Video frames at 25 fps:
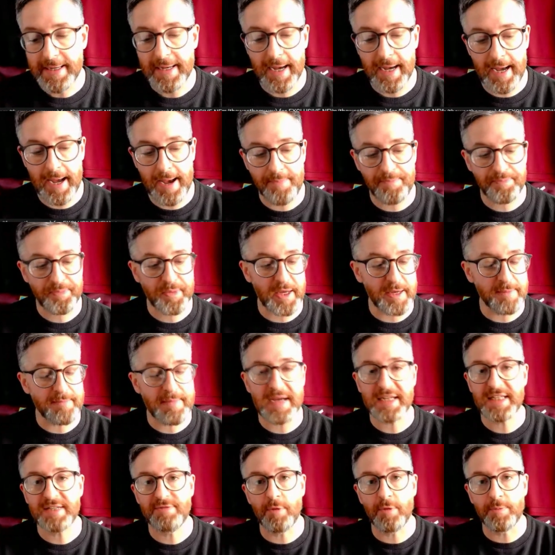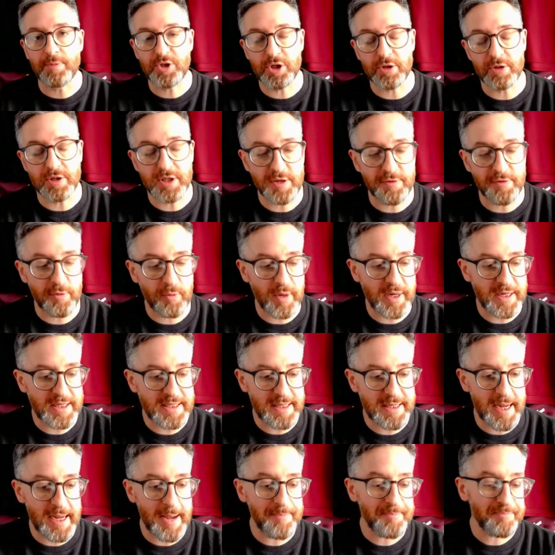Um, a massive opportunity for
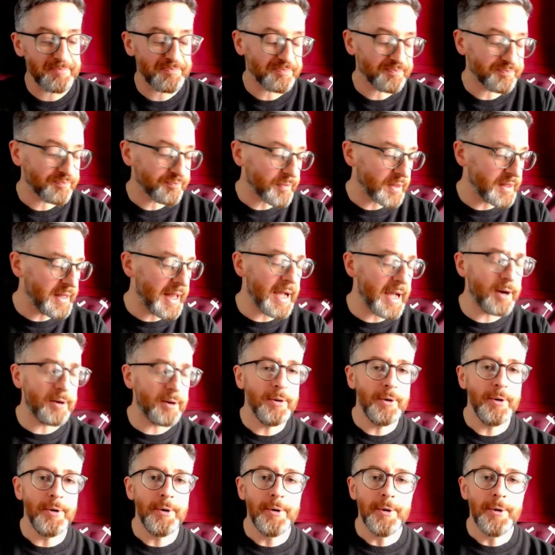West Ham. Now,